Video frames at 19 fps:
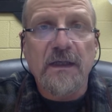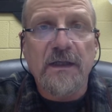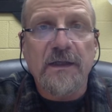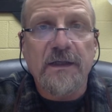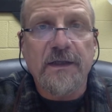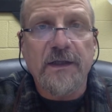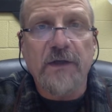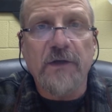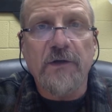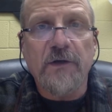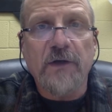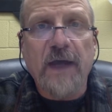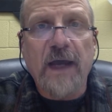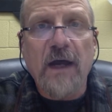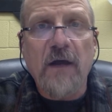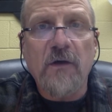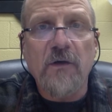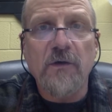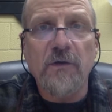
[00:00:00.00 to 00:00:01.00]
Senator
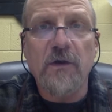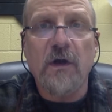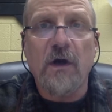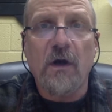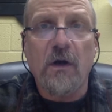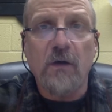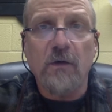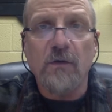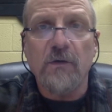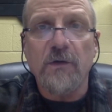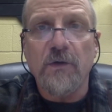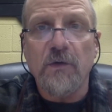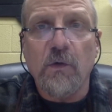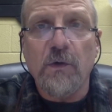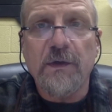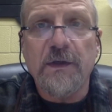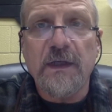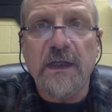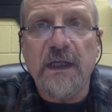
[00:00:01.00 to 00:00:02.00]
Calhoun called on the
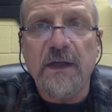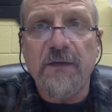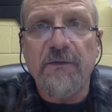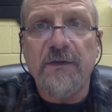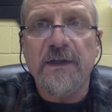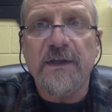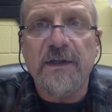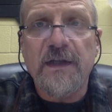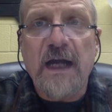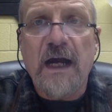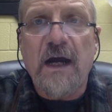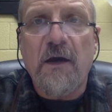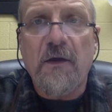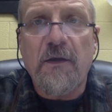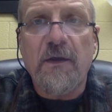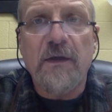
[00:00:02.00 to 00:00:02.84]
North to give the South